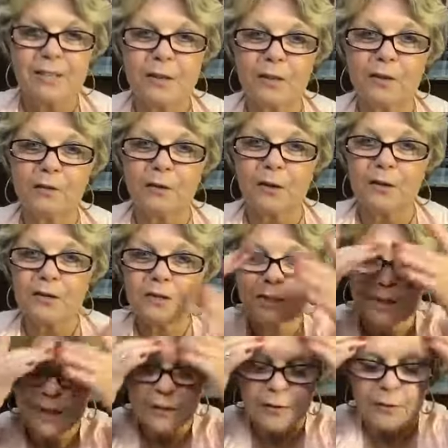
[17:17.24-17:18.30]
So the
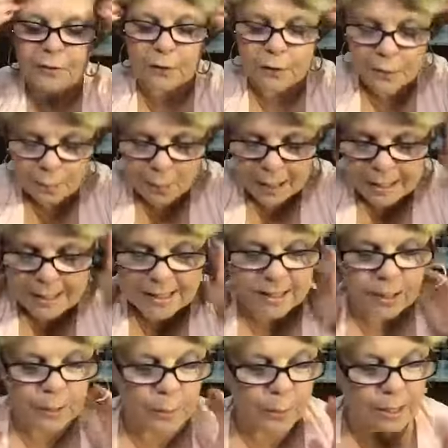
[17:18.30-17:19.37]
first, the first one
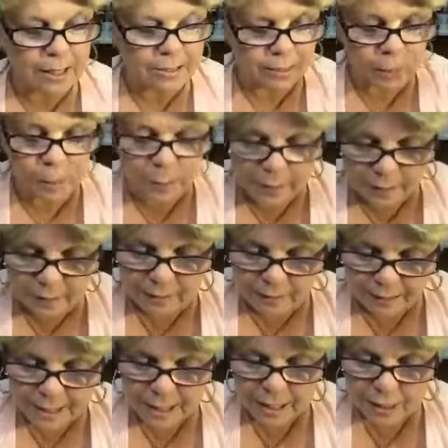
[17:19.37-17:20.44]
is, is
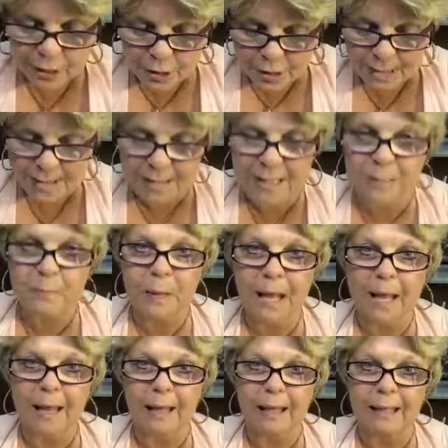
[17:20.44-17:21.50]
acquittal. Jesus
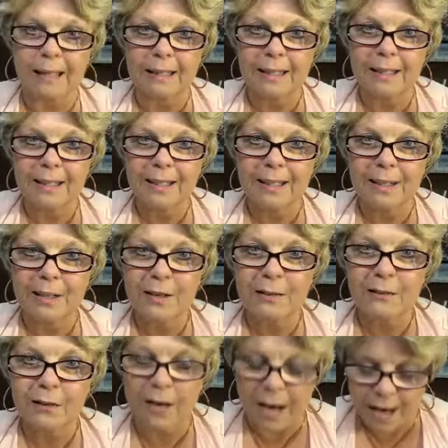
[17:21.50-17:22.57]
paid
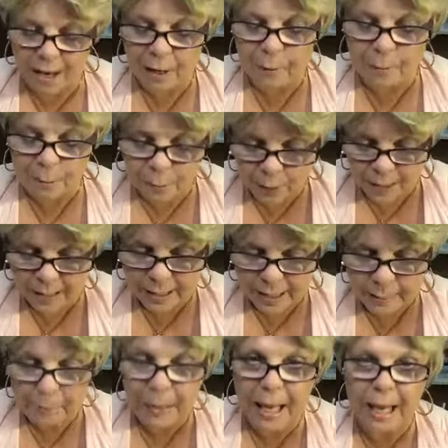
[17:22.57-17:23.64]
for our price.
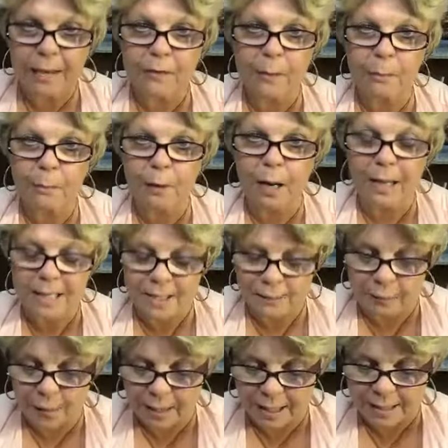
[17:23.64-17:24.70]
He paid the price
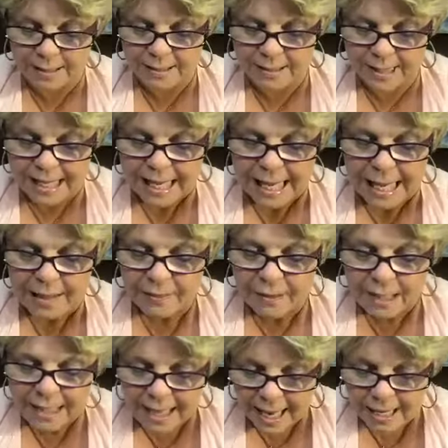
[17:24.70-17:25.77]
for us.
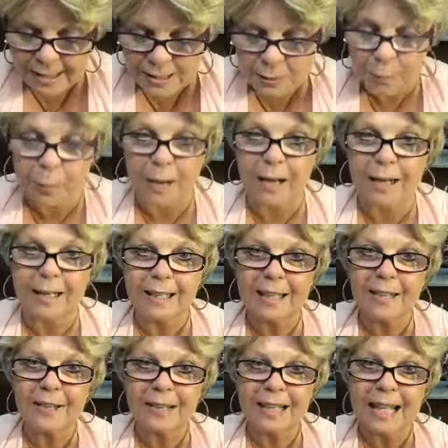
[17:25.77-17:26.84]
The next
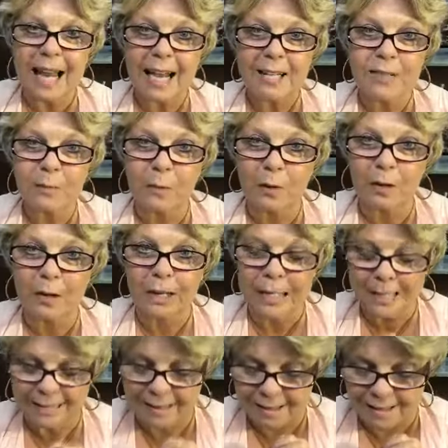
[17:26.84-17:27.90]
one, the next word
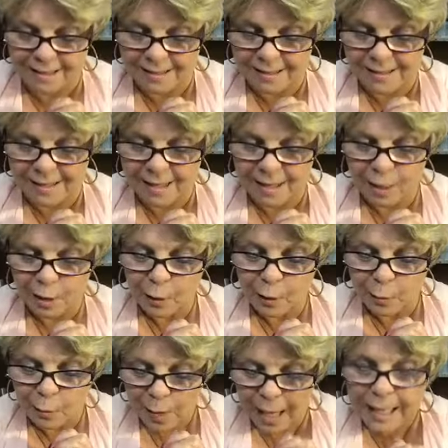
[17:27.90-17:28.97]
is this
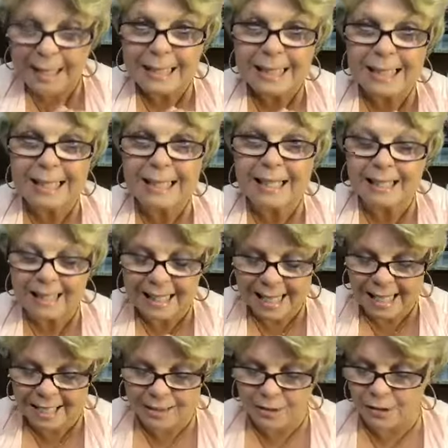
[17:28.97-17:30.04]

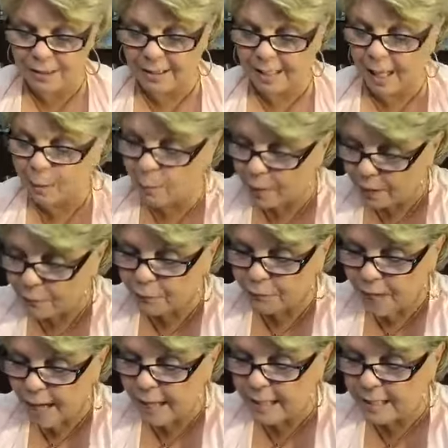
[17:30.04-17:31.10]
reconciliation. And we
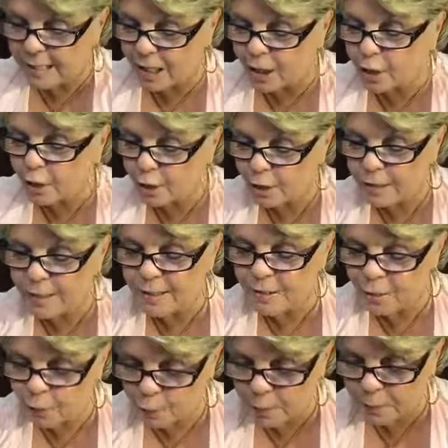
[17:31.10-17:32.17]
find a good
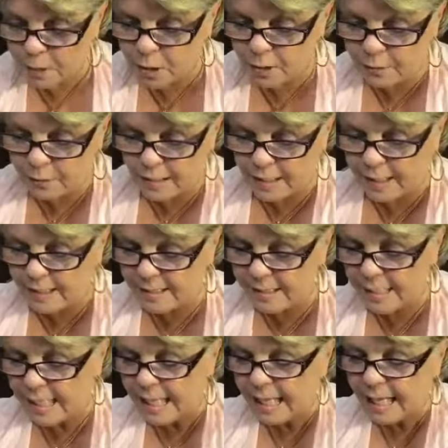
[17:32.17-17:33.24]
description of
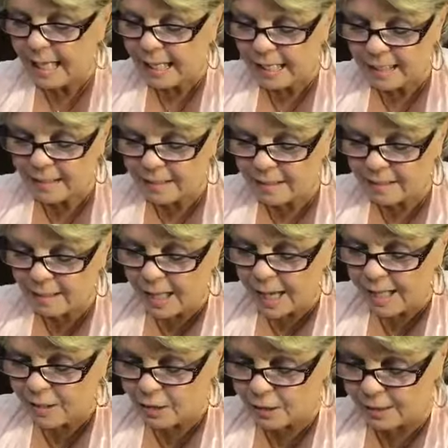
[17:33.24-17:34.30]
this in
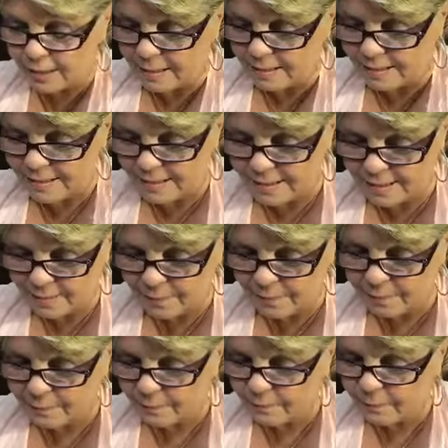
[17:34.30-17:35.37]
Colossians,
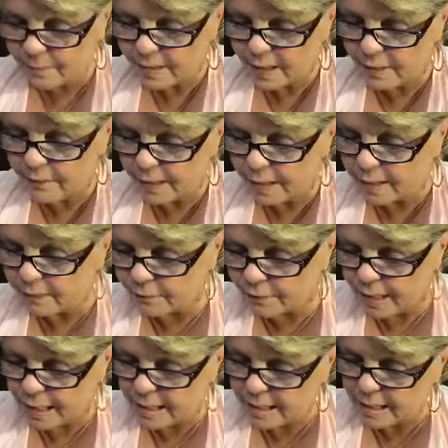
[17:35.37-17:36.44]
if I can
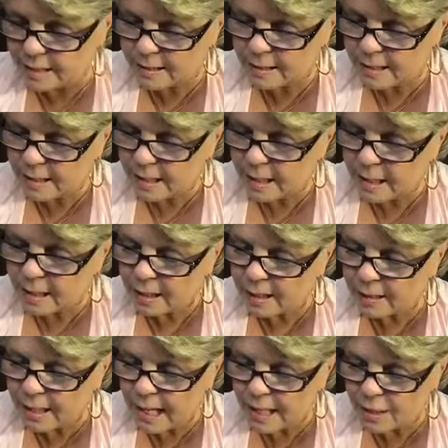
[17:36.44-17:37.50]
find it.
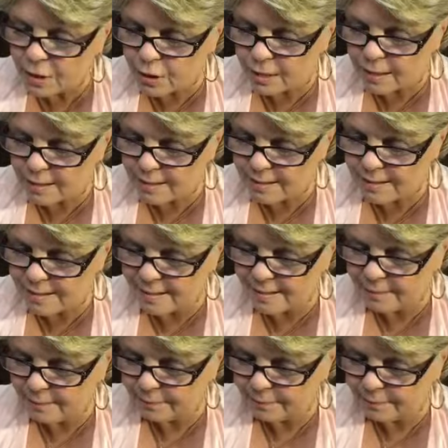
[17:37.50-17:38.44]
Colossians